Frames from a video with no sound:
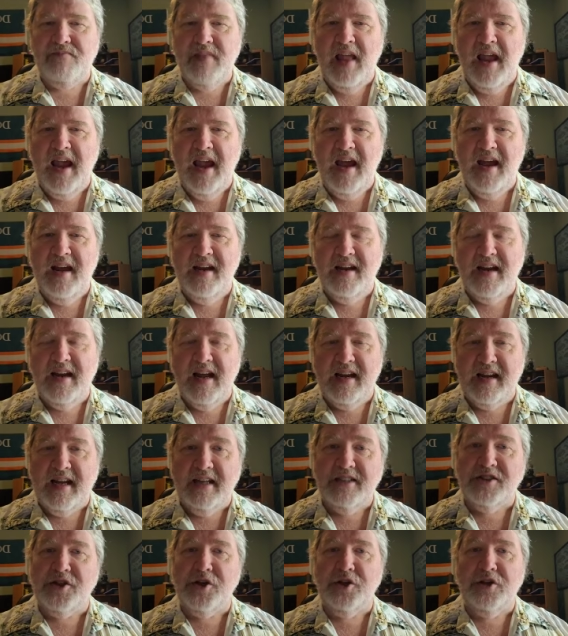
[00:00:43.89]
And I
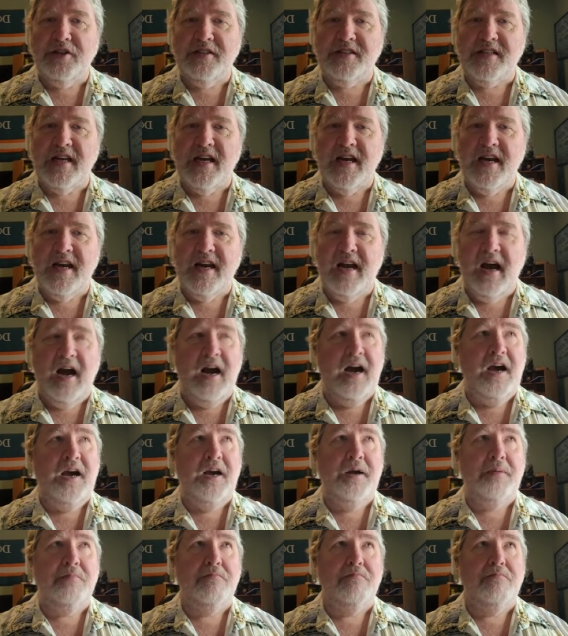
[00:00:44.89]
guess you could say
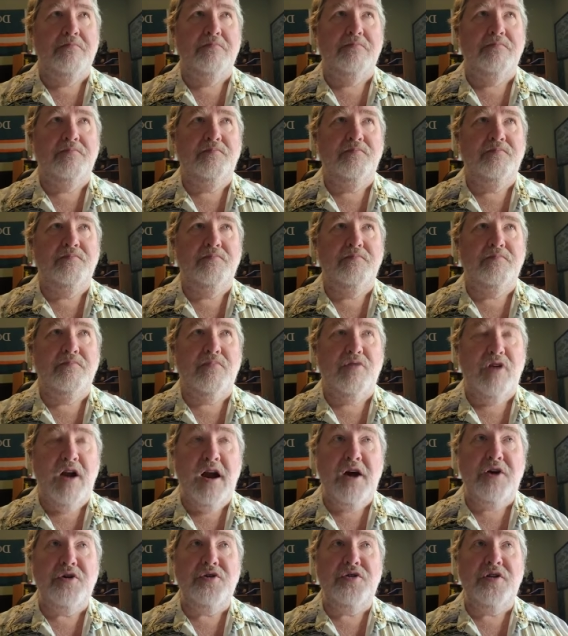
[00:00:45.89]
I'm
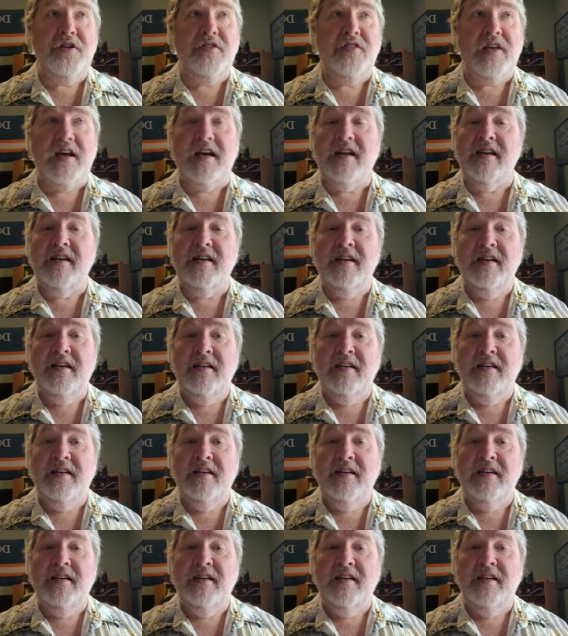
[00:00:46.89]
proud that